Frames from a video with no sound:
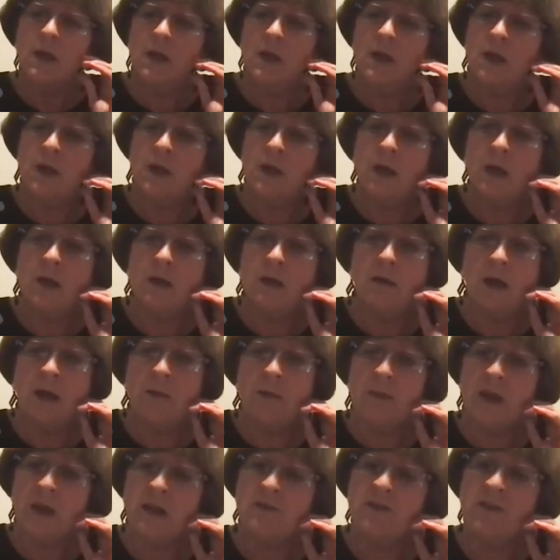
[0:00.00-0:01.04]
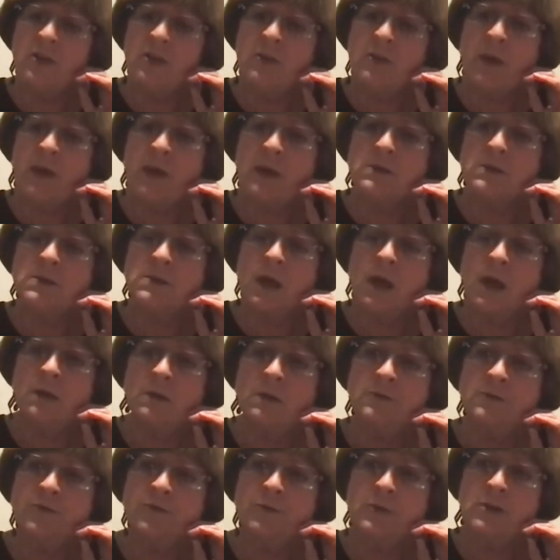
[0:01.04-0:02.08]
Uh, I might have had to pay a
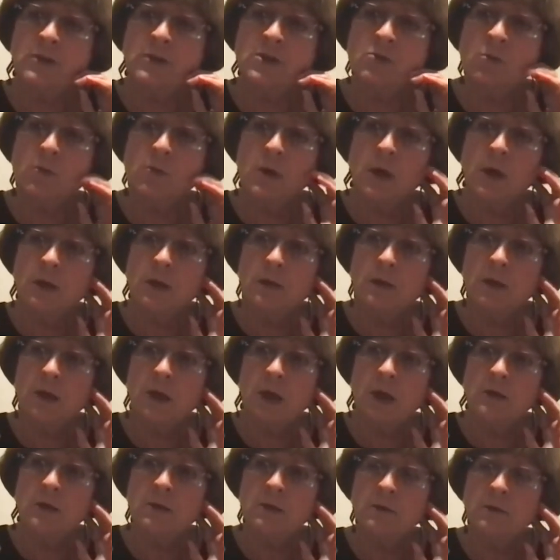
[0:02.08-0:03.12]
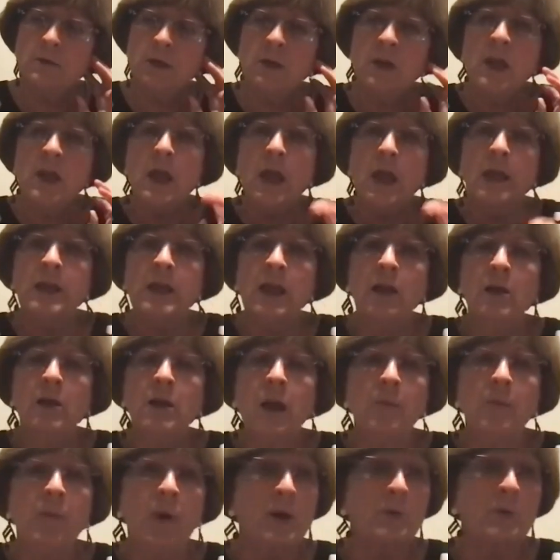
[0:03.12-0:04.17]
dollar for each one. I don't know. Anyhow,
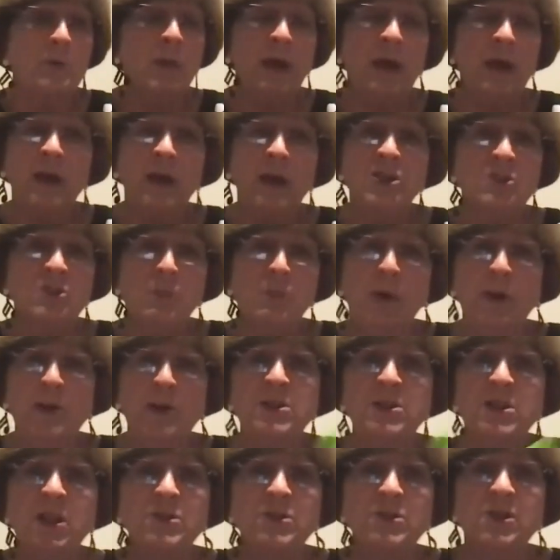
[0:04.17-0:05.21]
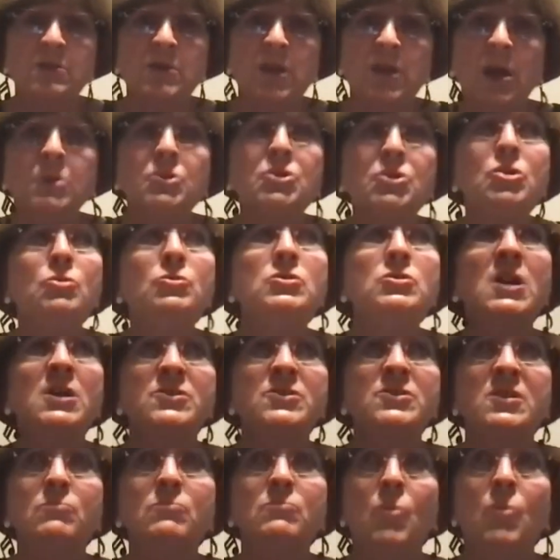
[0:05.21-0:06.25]
I bought them by, I just bought a dozen, uh, two
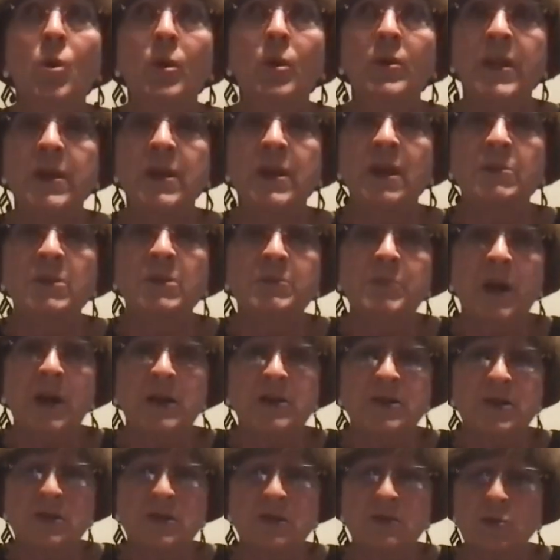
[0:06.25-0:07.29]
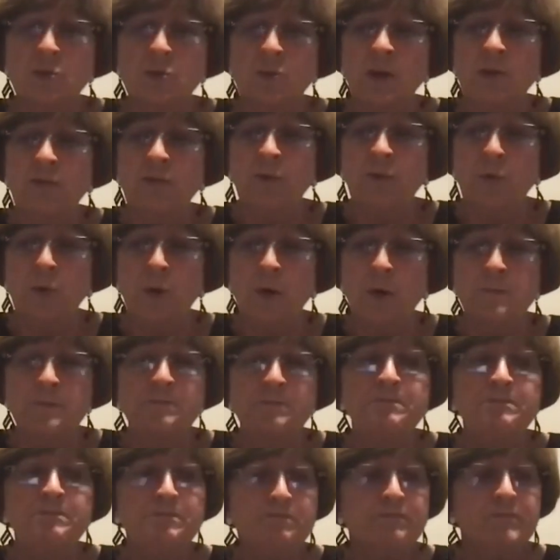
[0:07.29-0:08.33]
dozen more. They come in boxes of twenty-four.
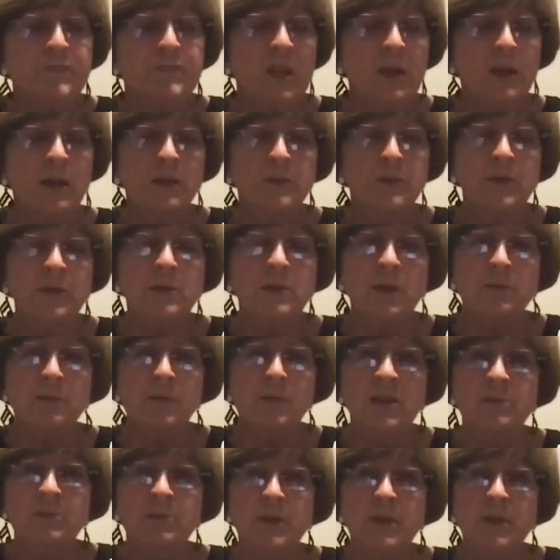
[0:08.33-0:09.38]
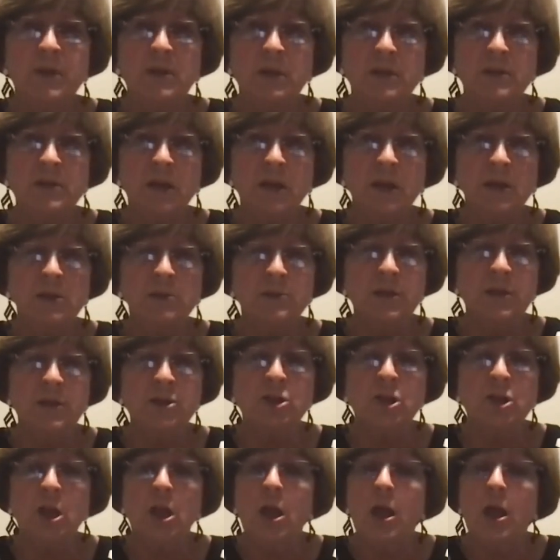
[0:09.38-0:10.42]
And I think they might've been a dollar
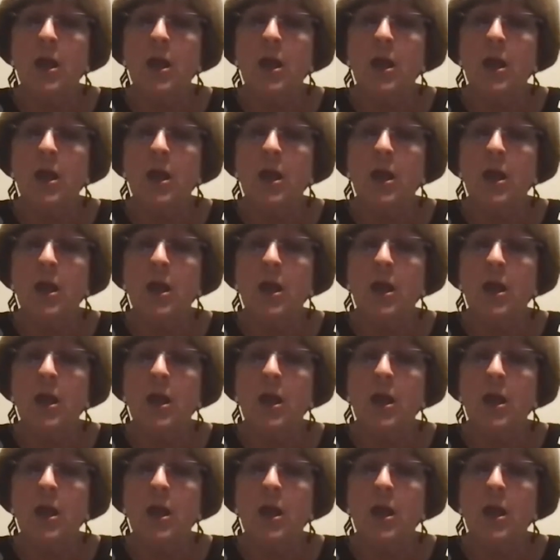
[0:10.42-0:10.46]
each,